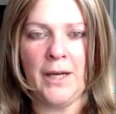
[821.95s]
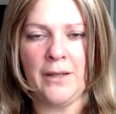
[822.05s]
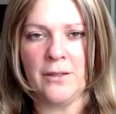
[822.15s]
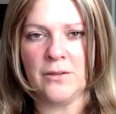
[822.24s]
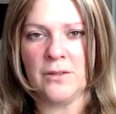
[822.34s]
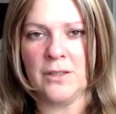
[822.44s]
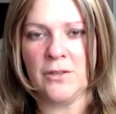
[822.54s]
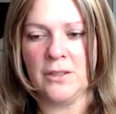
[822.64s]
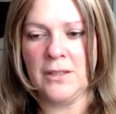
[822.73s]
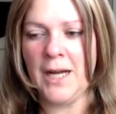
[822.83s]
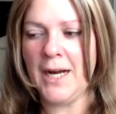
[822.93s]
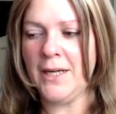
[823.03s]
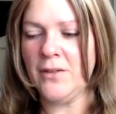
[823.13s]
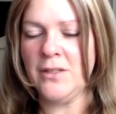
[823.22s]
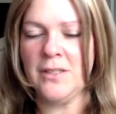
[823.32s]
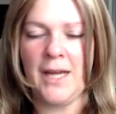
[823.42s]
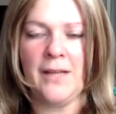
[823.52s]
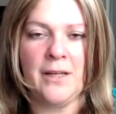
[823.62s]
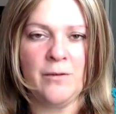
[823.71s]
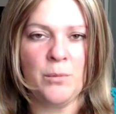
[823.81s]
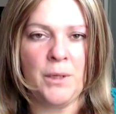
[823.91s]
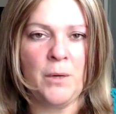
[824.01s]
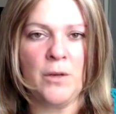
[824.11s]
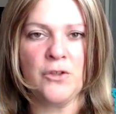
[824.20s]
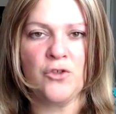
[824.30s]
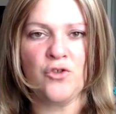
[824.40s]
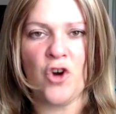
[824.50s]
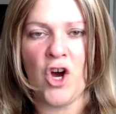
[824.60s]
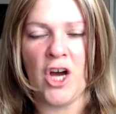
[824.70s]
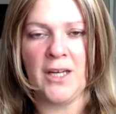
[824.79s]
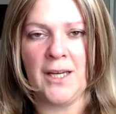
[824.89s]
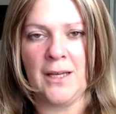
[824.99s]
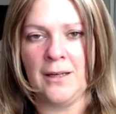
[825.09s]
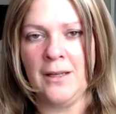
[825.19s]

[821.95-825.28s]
There's there's a line in the sand that everybody wants drawn, and